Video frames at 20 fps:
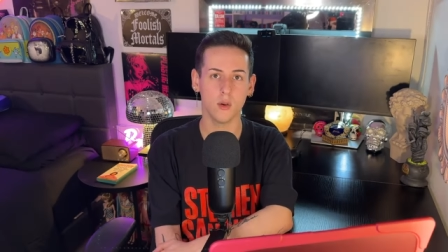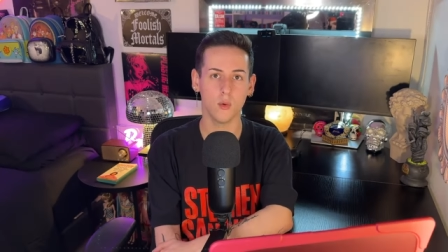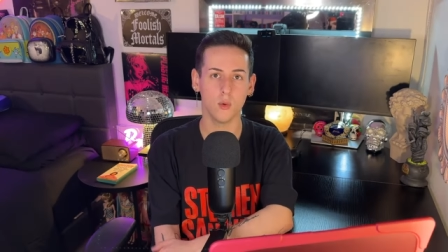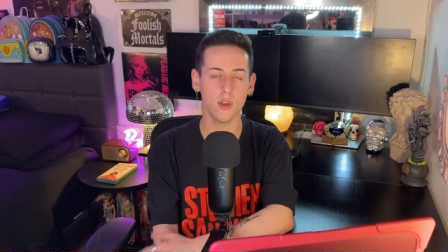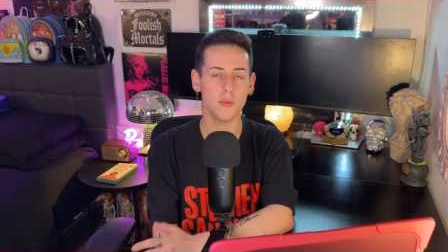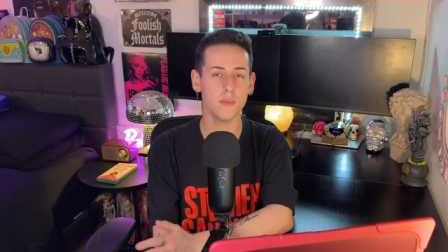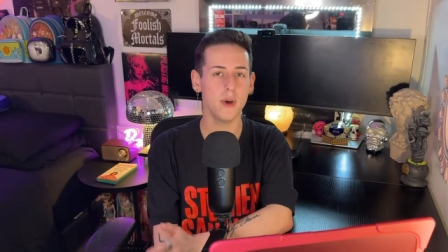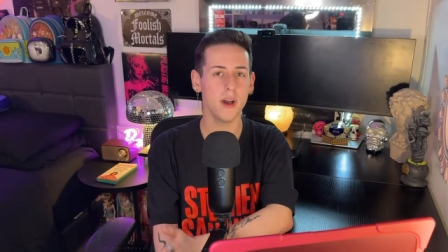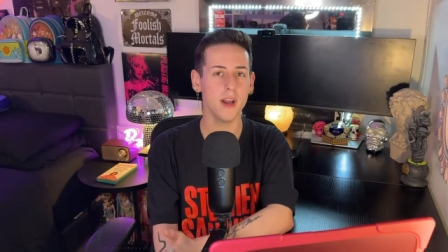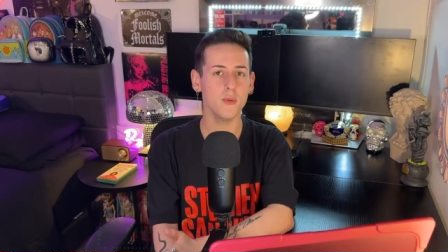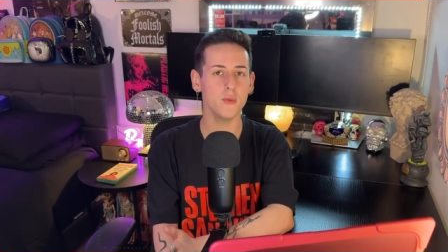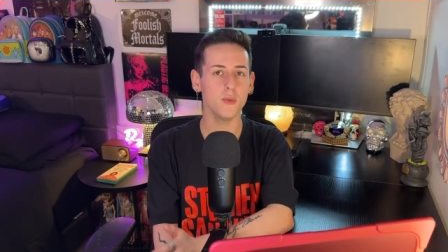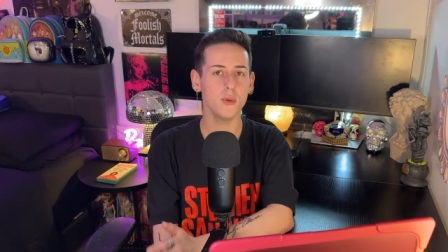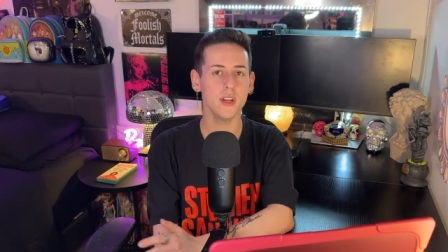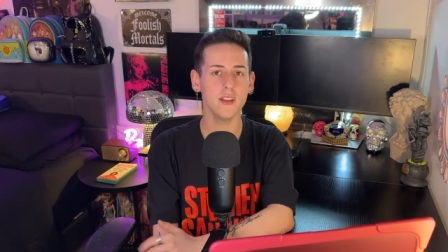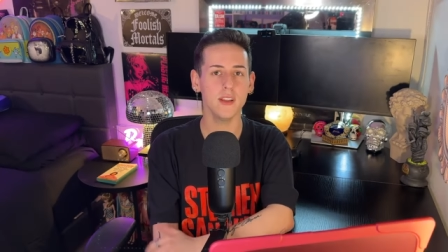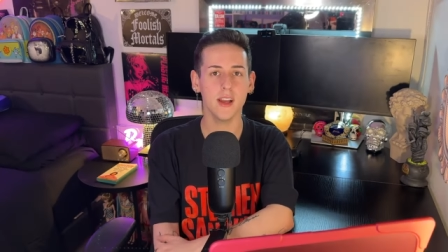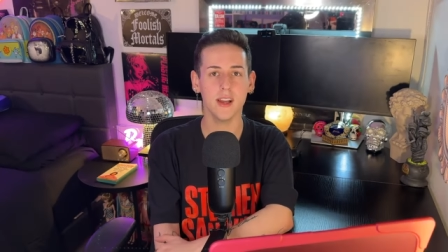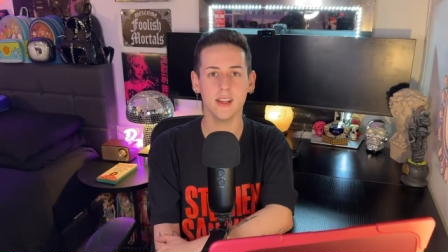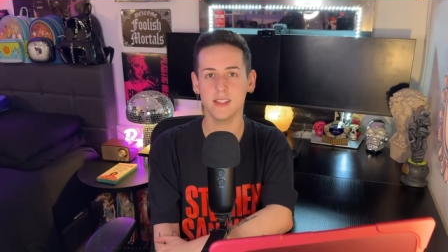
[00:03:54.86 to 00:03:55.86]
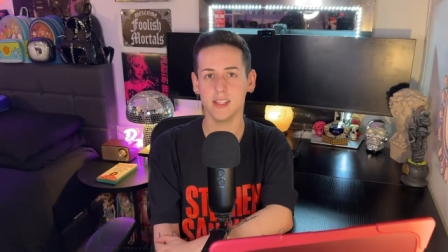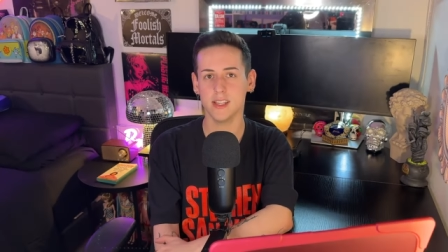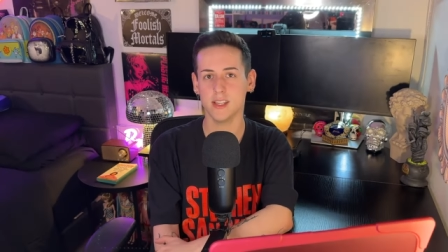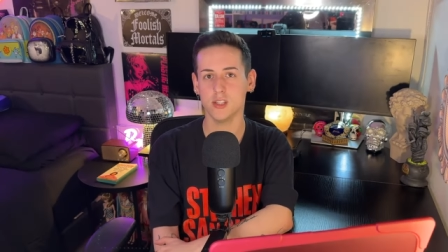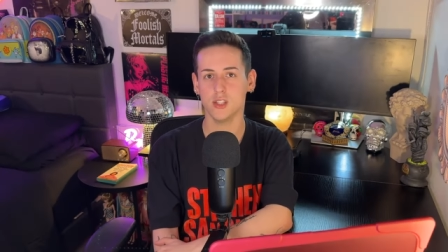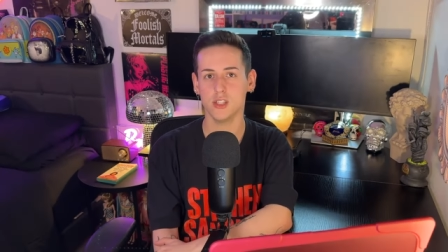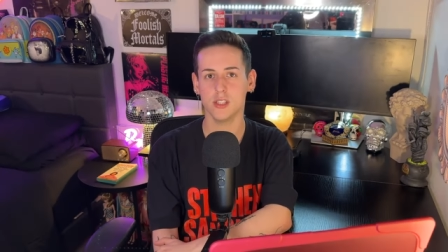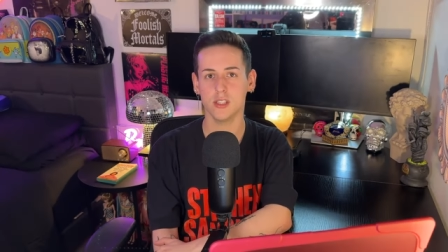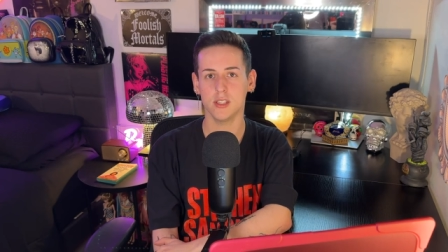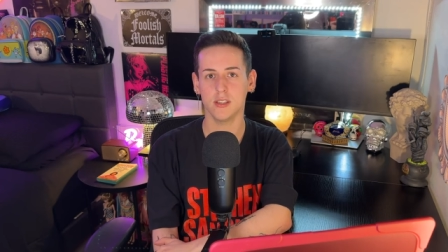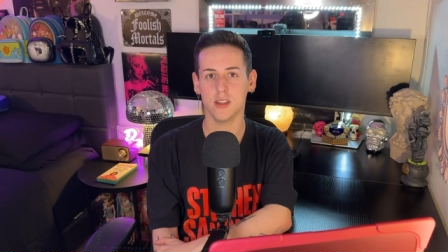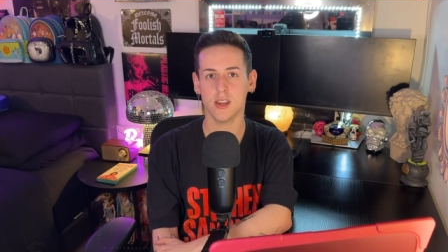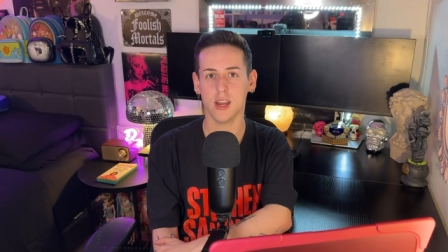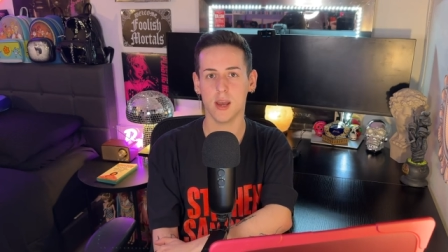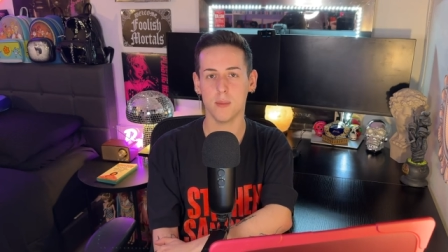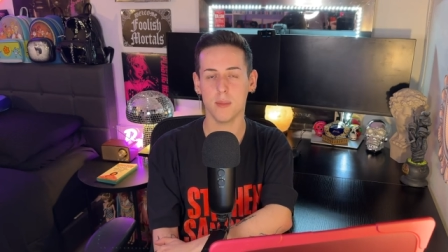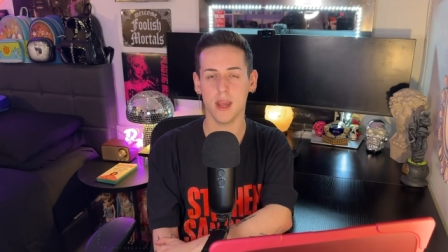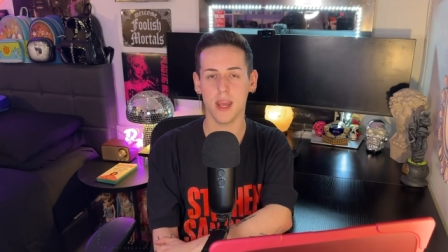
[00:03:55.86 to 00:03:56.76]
With my realization that I'm